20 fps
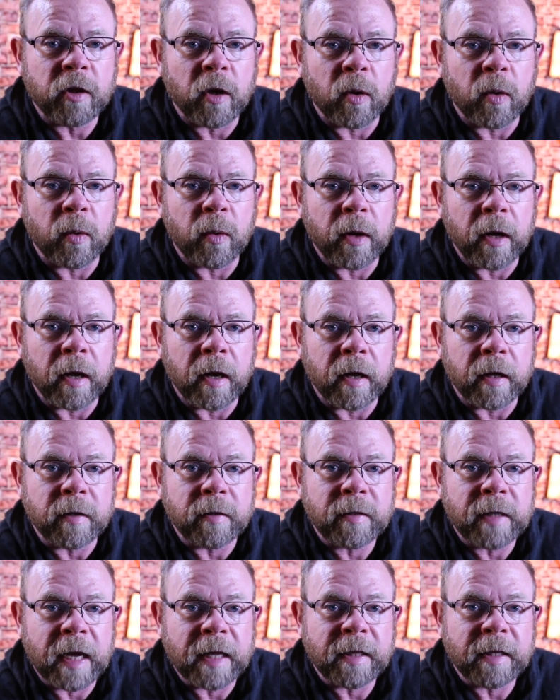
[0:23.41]

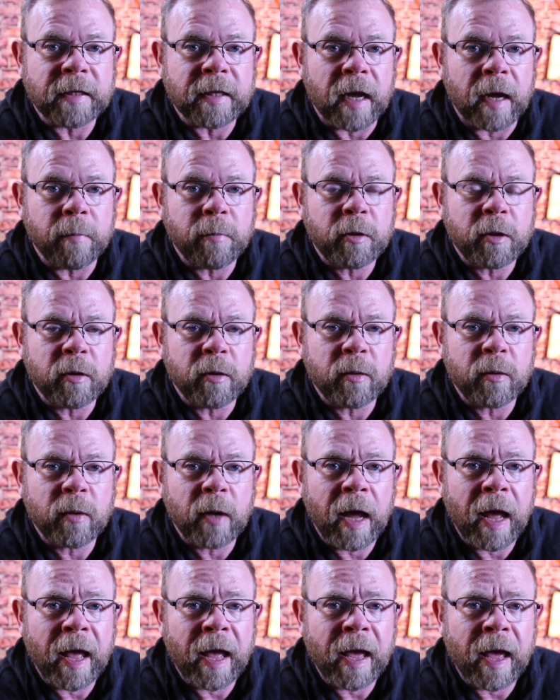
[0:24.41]
so take the time
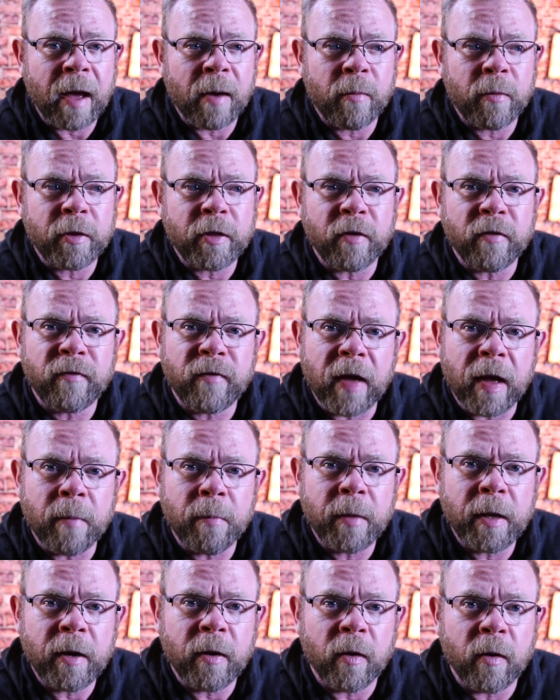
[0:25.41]
to hang out with your
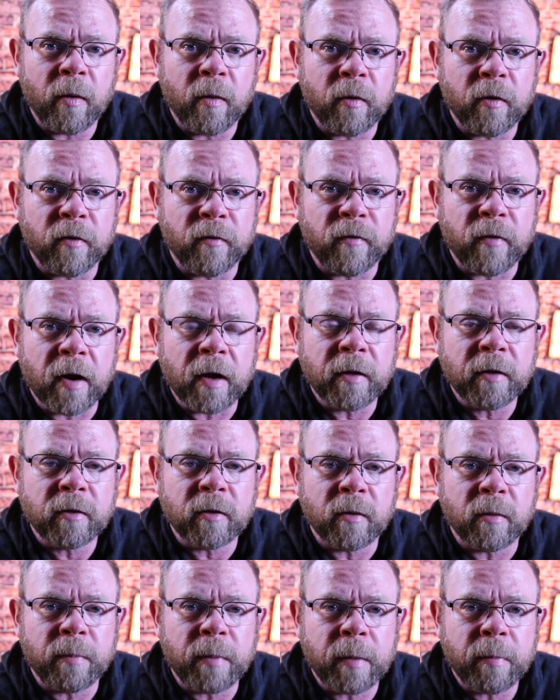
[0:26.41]
family or your
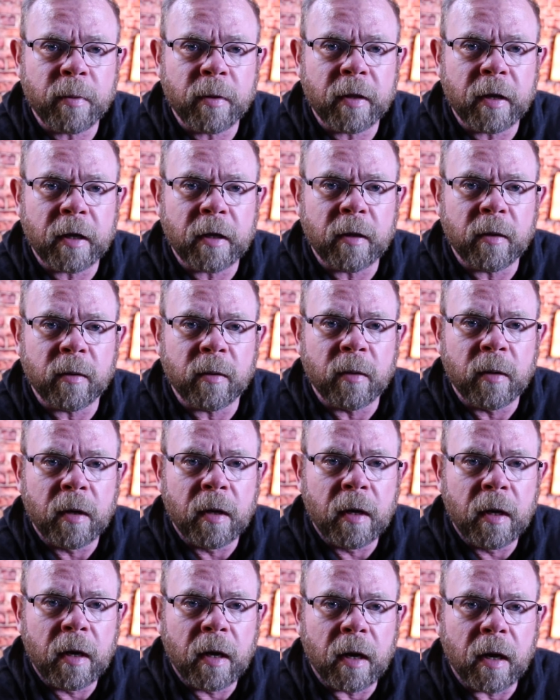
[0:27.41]
friends or people that you
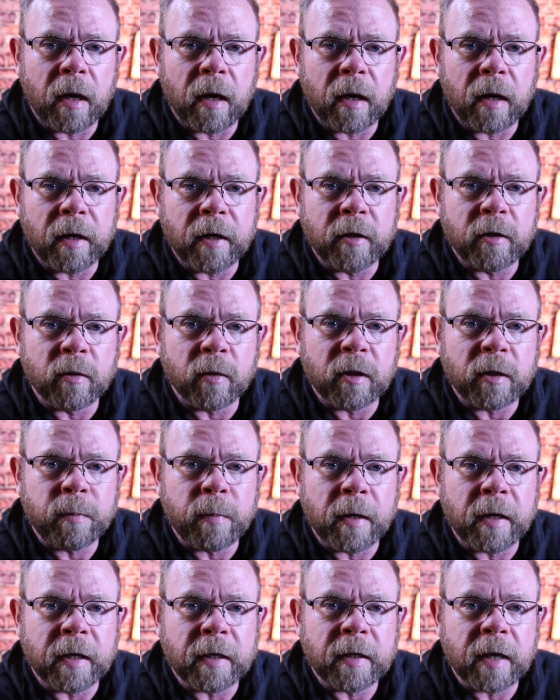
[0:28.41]
enjoy
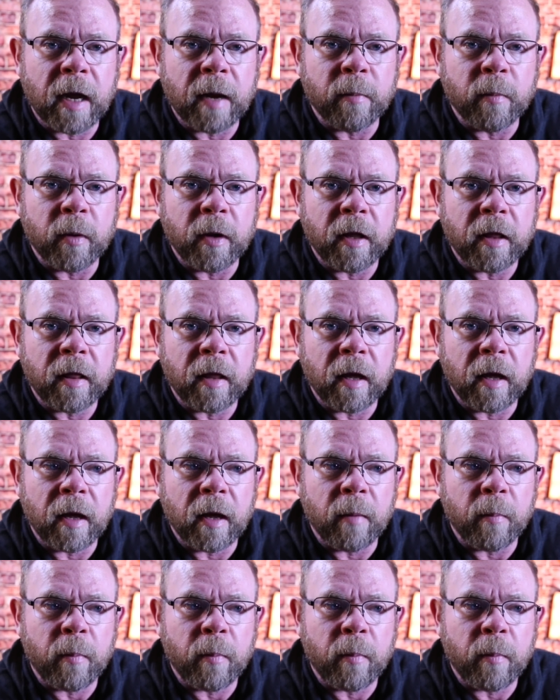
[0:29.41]
spending time with.